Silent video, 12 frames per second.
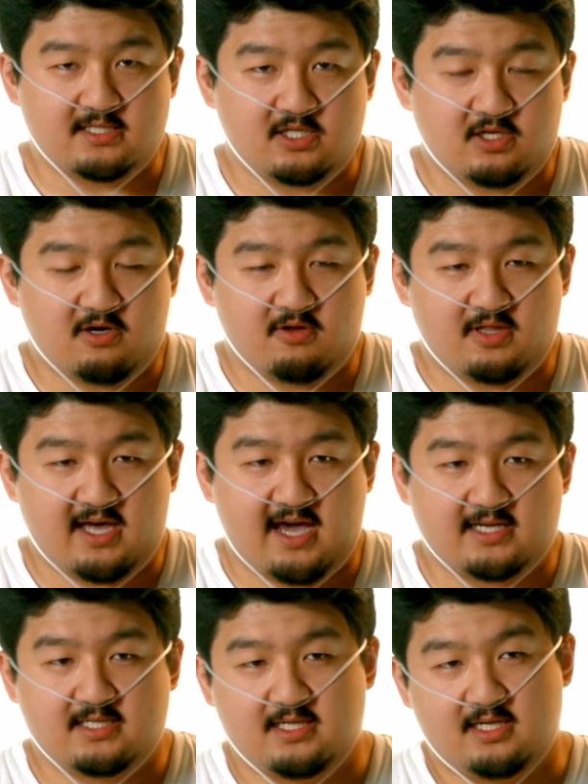let you know
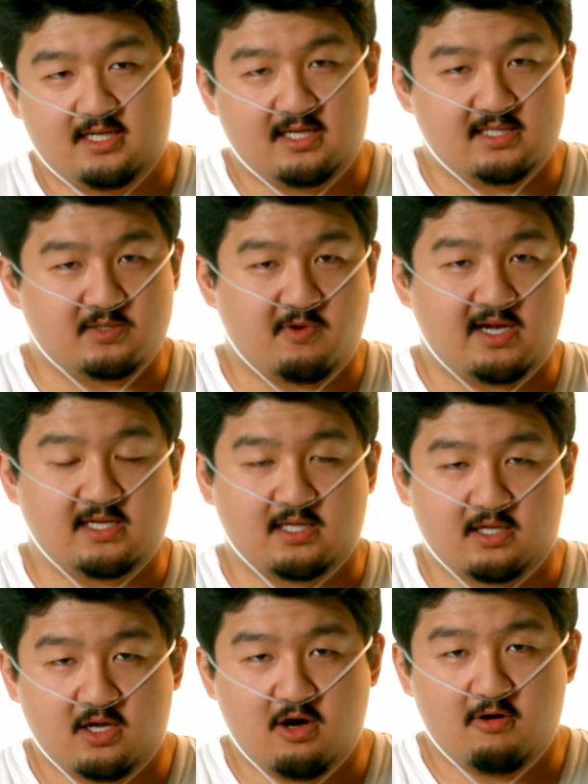that it is ready
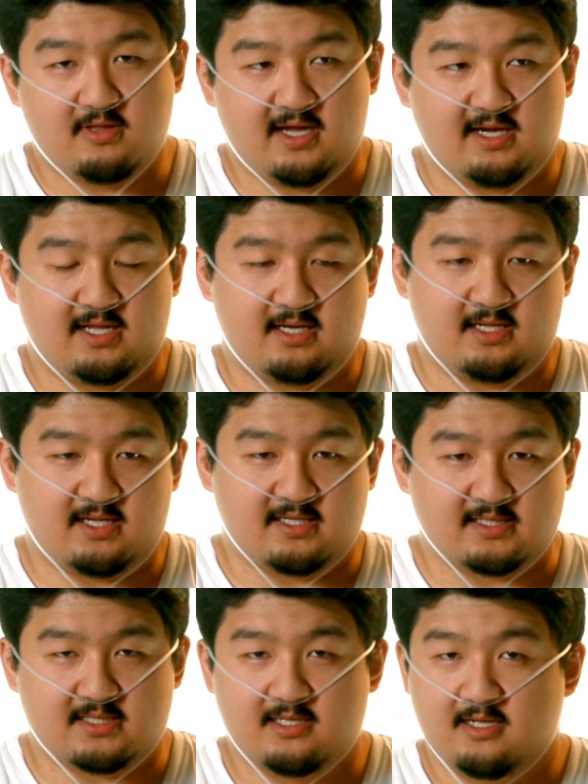to go, that it
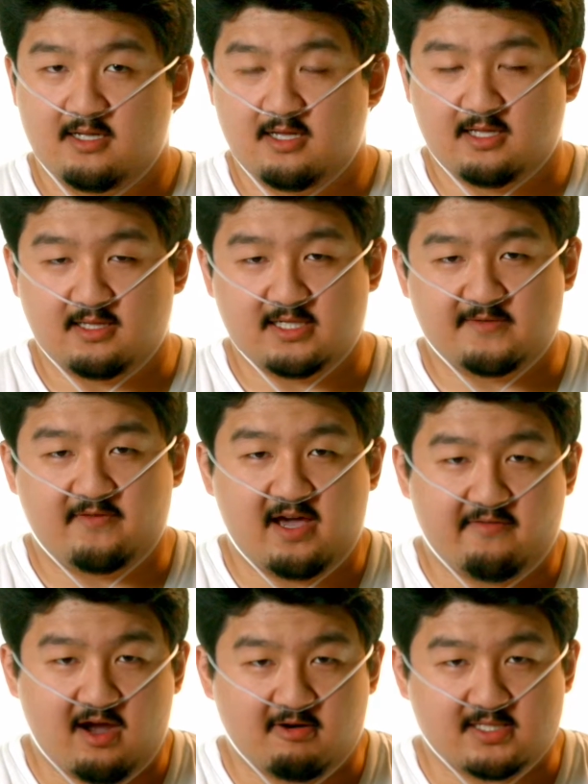is at least
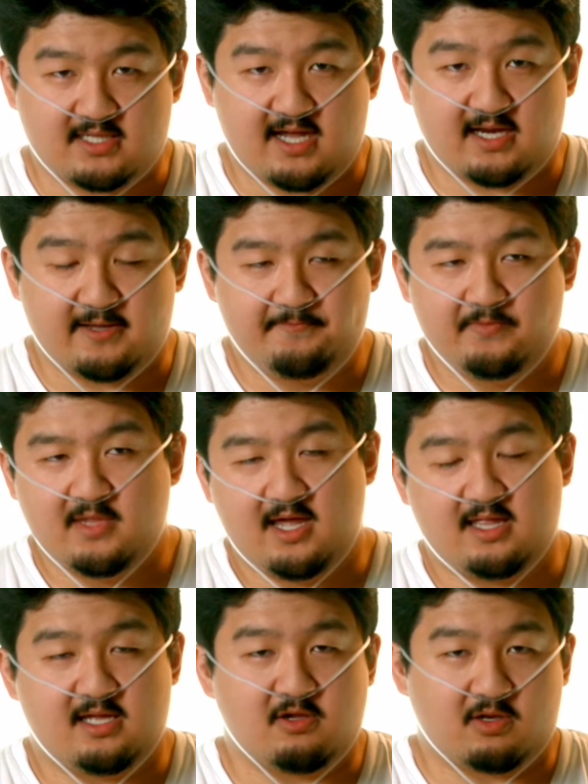5 hours data,
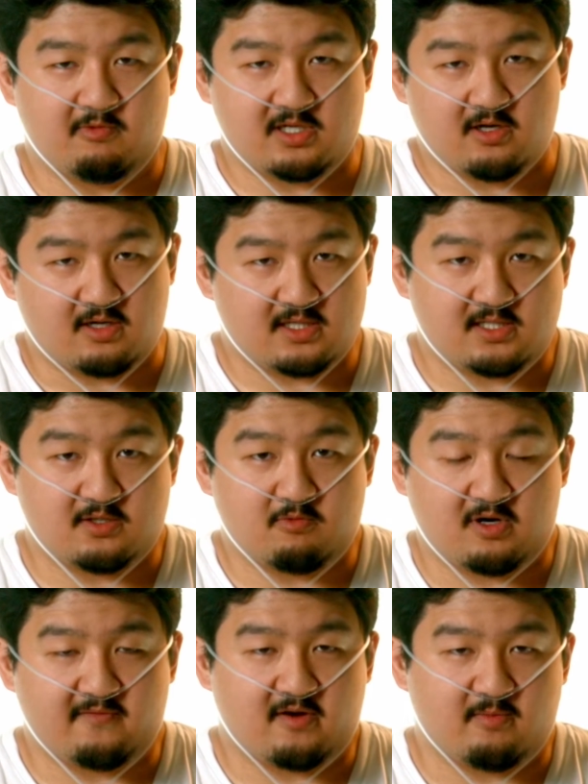and that you can return it to
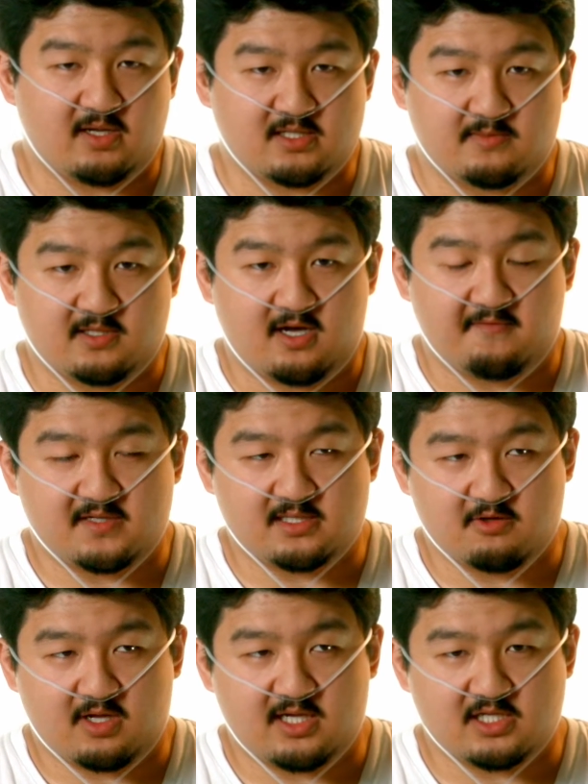one of our multiple
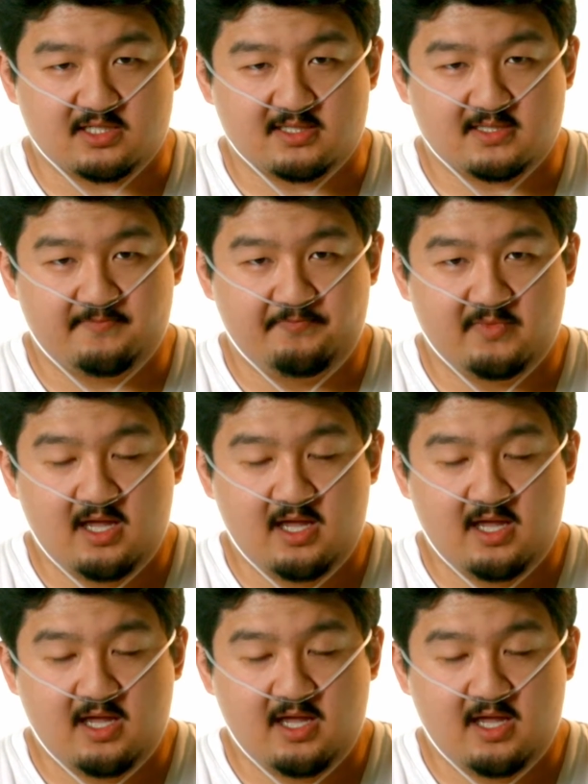office locations,